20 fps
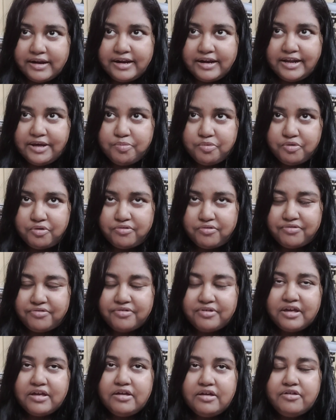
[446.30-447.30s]
indie
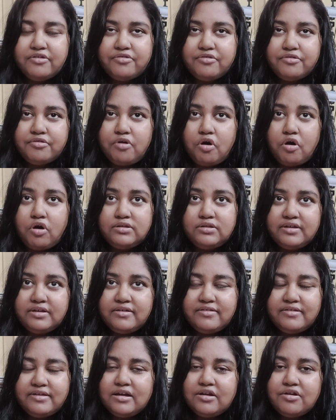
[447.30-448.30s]
books. So
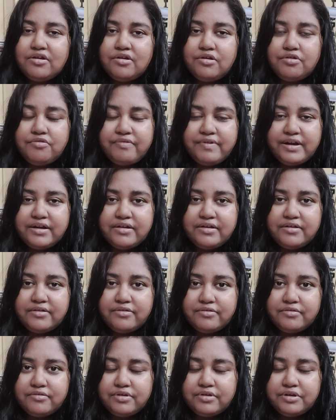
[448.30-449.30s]
authors are on
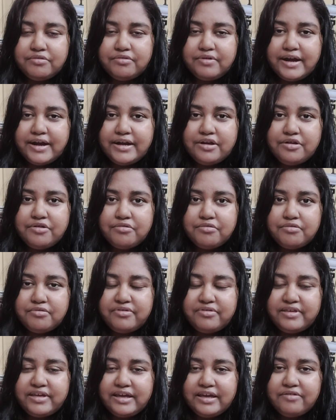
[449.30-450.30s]
Twitter, so you get
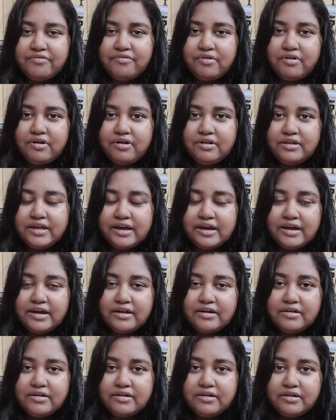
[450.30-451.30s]
to see what they
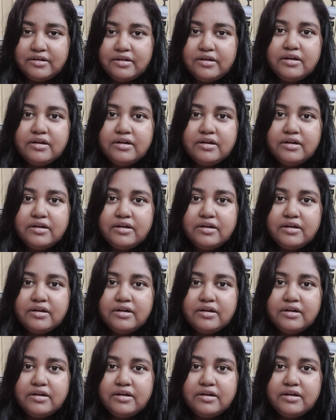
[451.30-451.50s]
are